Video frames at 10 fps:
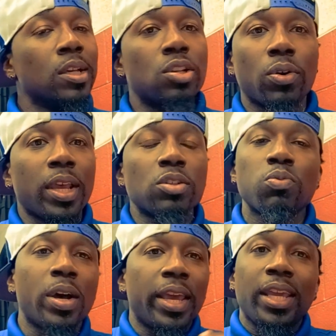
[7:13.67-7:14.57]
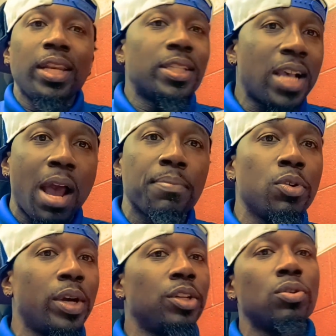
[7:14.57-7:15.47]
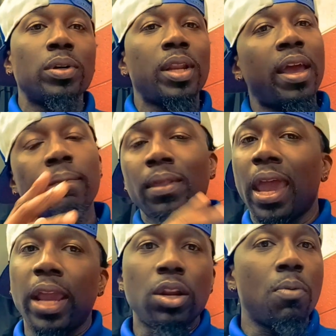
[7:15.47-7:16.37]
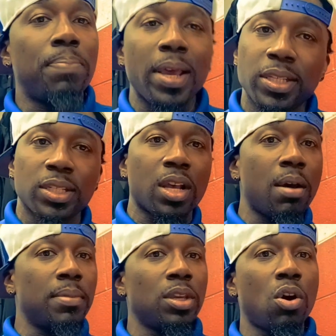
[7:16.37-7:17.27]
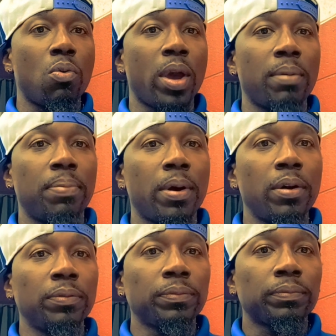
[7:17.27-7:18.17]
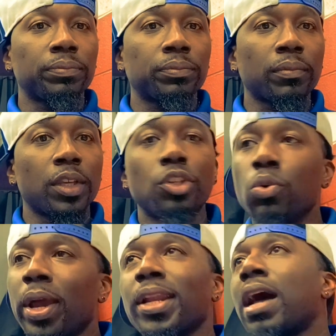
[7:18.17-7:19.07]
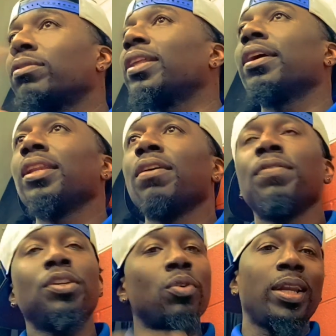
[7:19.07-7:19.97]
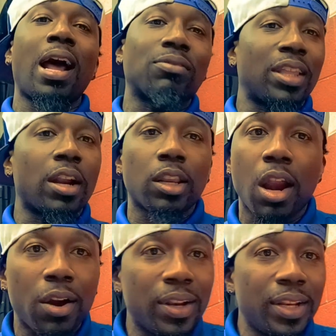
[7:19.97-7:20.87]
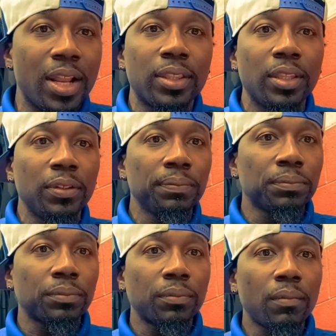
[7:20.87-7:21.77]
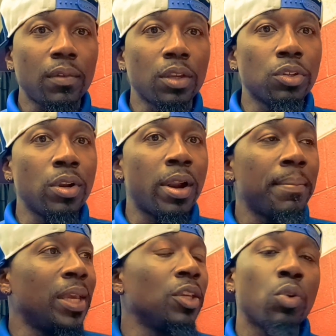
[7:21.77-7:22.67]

So guess what? Anytime you ain't doing that, ain't no blessings coming your way, bro. You ain't out there living. You ain't out there learning nothing. You know what I mean?